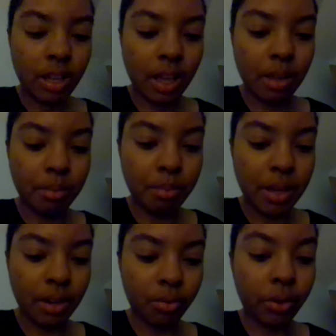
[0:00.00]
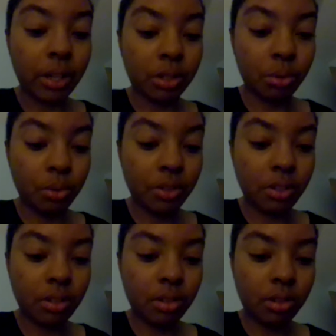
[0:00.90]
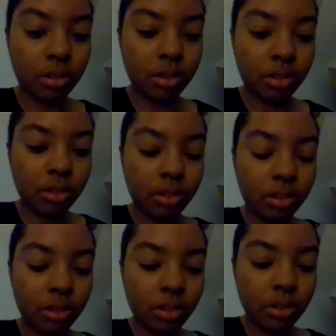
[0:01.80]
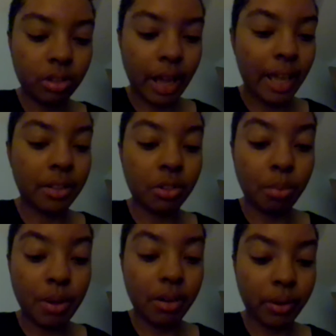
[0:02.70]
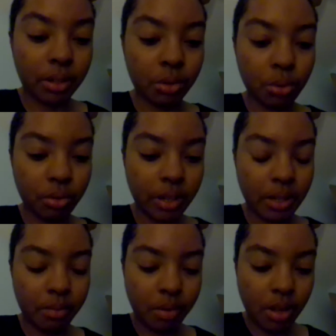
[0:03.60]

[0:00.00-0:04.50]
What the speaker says: and be a recluse, and to be a recluse, right?